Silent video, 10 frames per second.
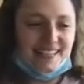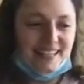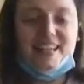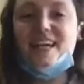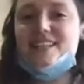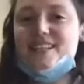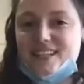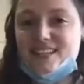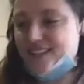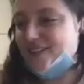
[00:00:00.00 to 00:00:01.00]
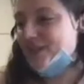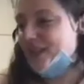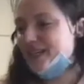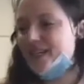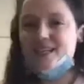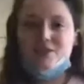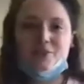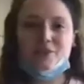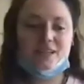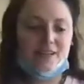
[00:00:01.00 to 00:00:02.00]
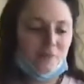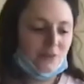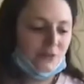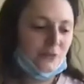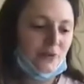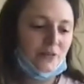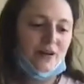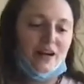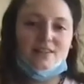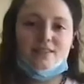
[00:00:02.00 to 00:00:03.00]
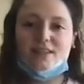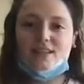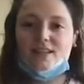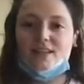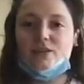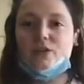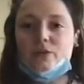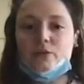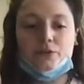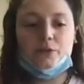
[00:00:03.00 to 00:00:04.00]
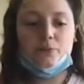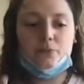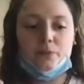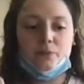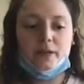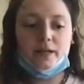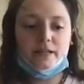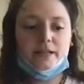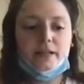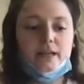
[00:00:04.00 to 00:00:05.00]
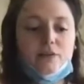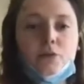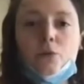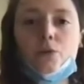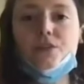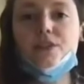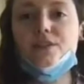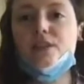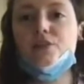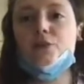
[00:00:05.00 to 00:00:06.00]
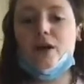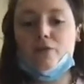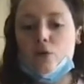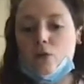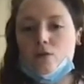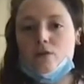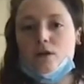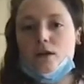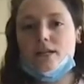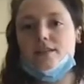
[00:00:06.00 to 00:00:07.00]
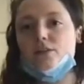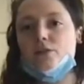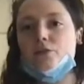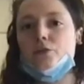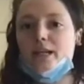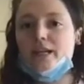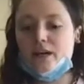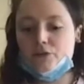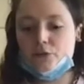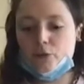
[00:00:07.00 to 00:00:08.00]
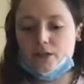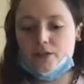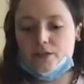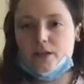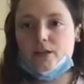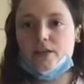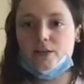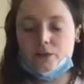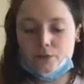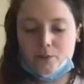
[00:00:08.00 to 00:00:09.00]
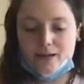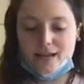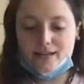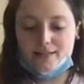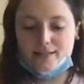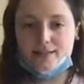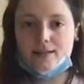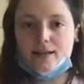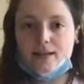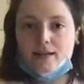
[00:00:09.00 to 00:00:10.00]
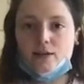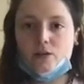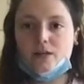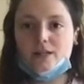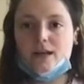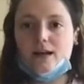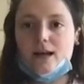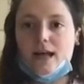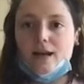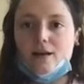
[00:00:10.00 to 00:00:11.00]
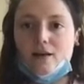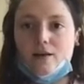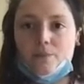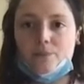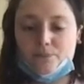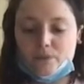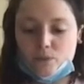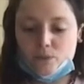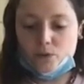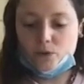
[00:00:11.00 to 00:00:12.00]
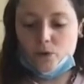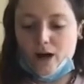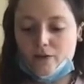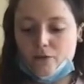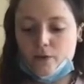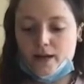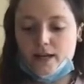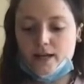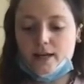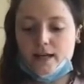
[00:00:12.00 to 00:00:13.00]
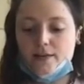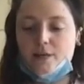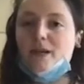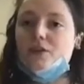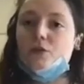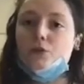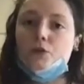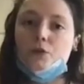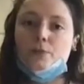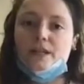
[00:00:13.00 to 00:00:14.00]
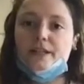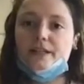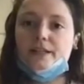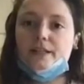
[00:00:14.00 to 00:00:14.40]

yes it, it's really it's really up to you what you add in it you can also prepare if you wanted this to have a hole instead of drilling afterwards you can also place you can um, go halfway and then place a tube here